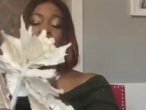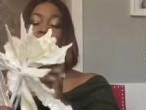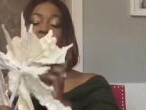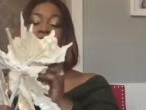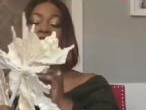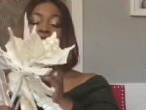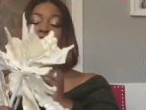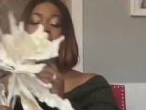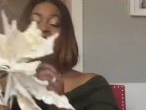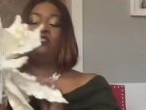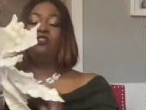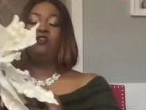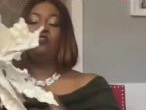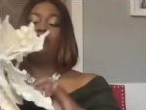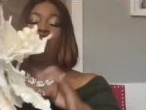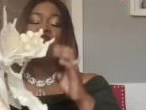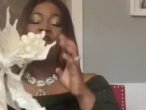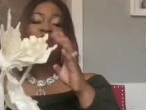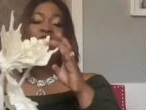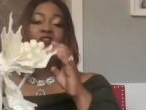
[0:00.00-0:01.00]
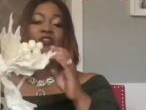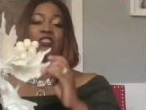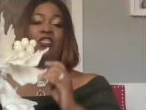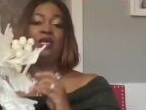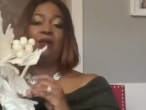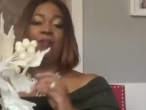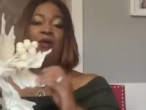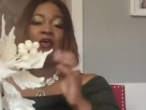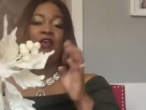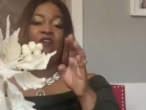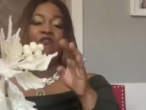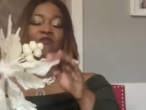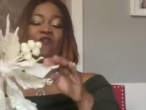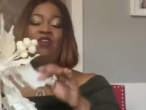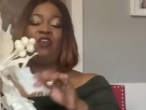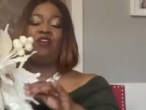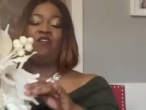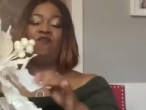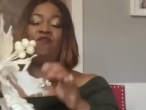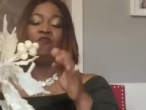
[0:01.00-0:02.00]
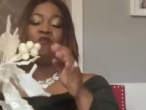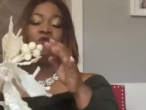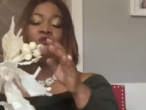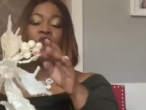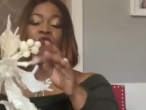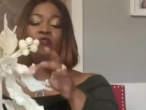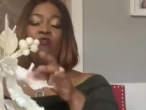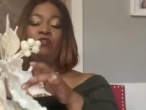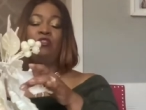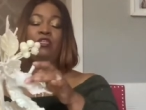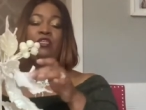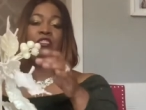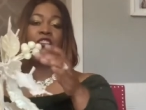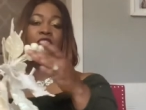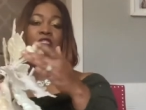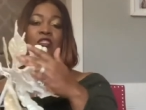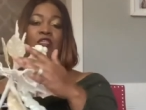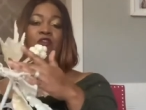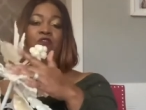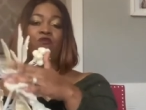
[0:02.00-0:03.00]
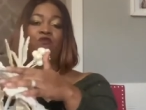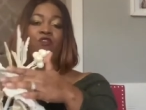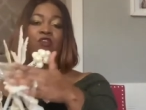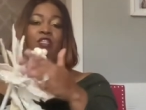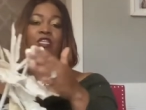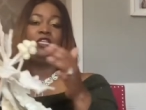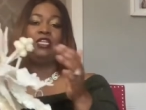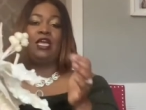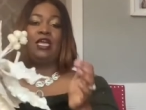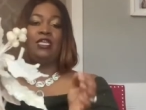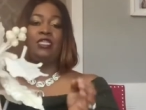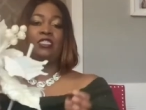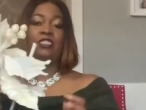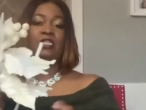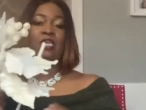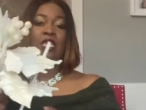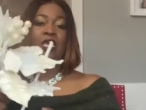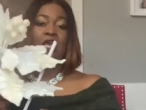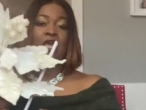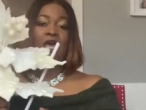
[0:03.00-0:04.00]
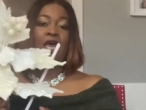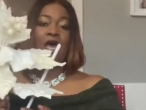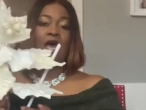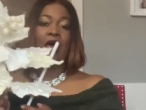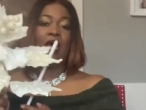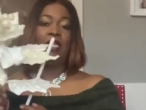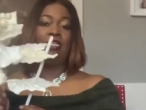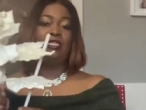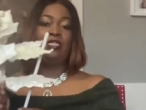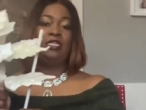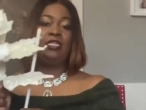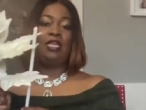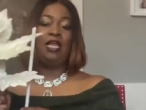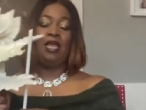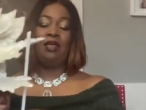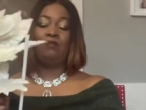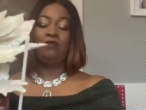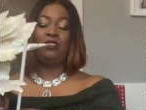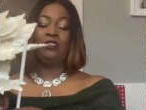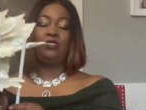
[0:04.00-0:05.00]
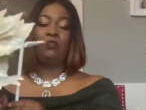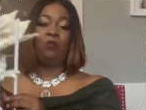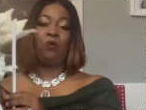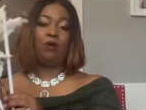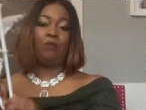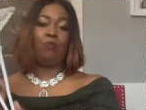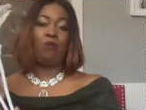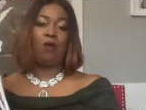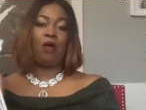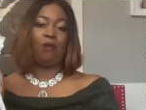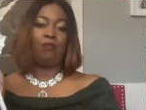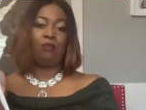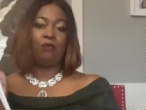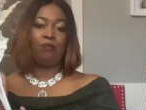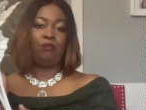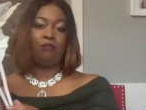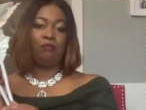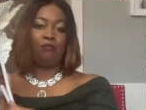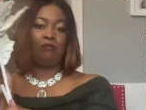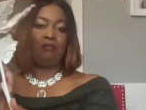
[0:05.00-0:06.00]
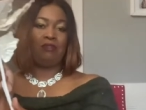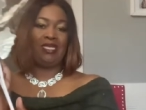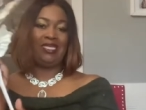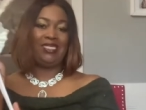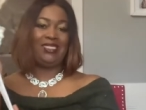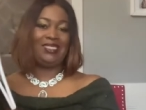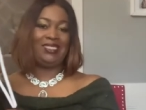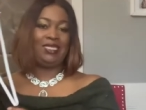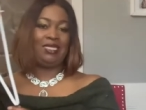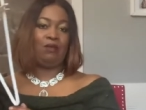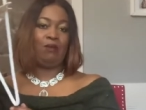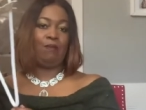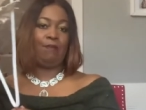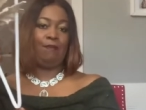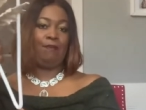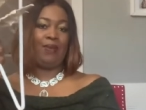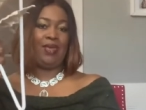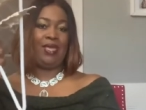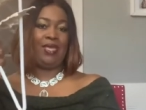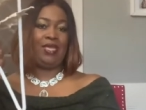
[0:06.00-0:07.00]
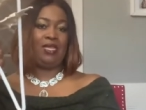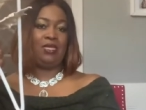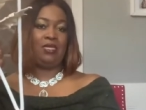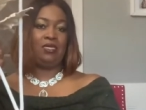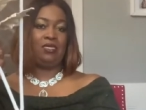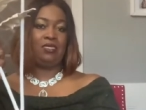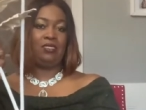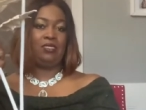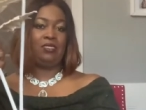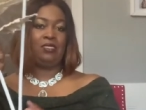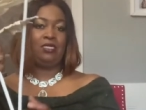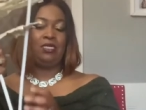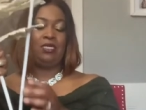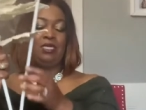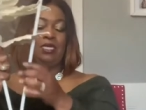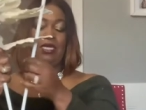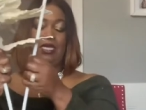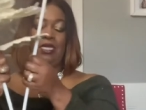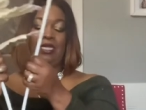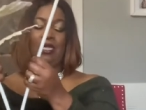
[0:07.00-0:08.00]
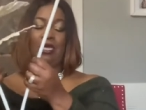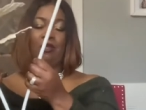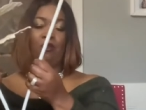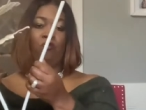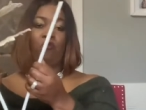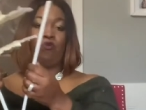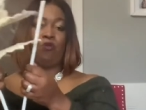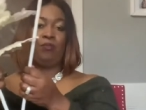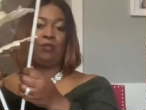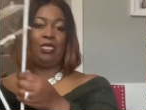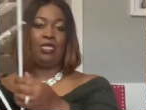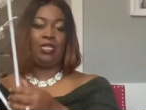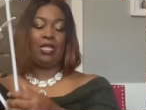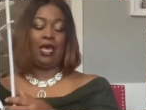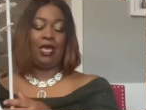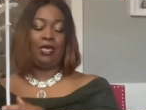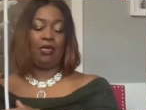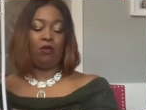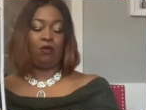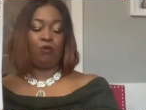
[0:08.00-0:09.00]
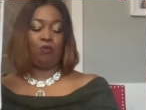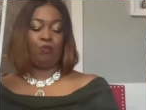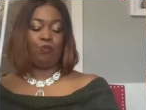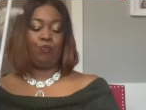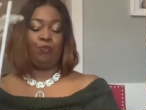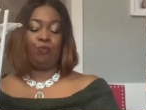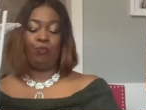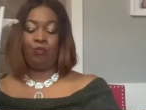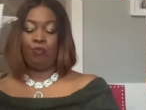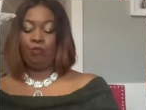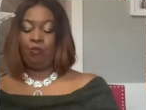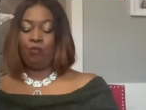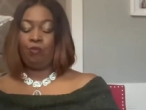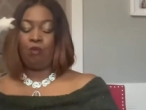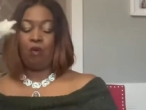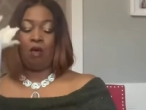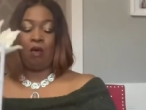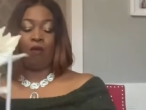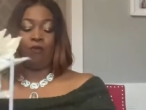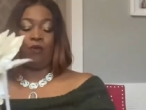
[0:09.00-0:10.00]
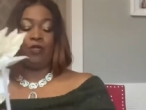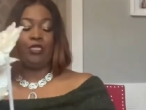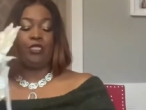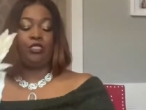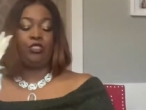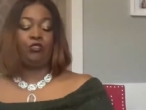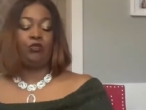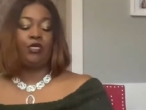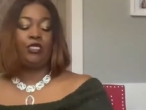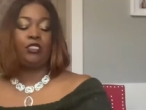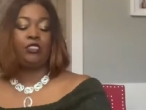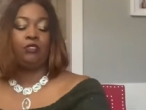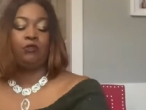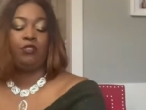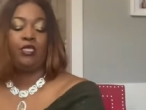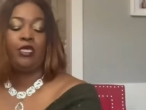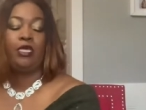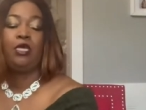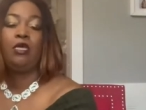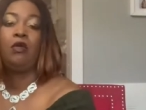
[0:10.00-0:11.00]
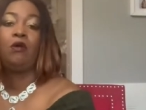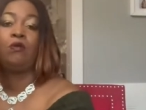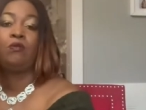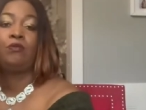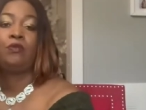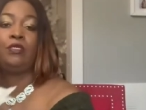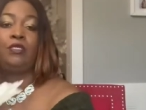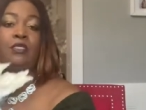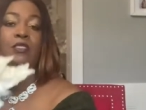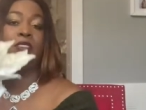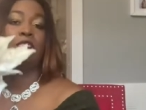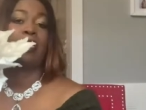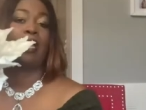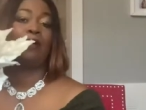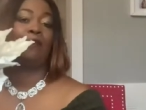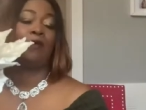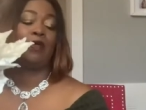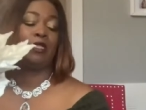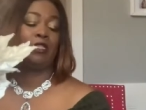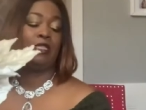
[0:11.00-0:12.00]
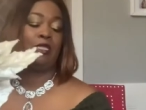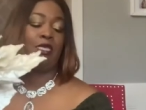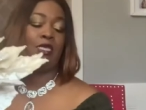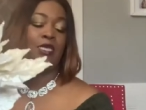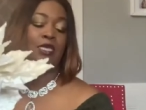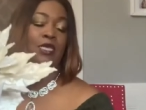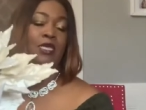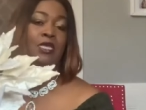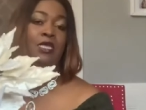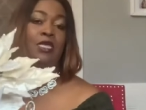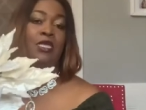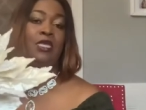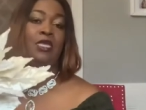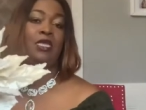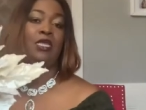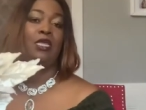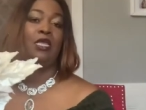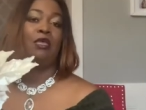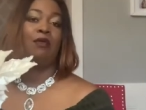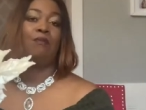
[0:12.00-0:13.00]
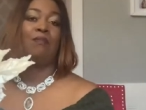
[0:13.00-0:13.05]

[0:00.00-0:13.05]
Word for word: These are the first time I've ever ordered these and they're really nice. I did have just one problem. They sent them bent and I normally like them already straight so they can go directly in my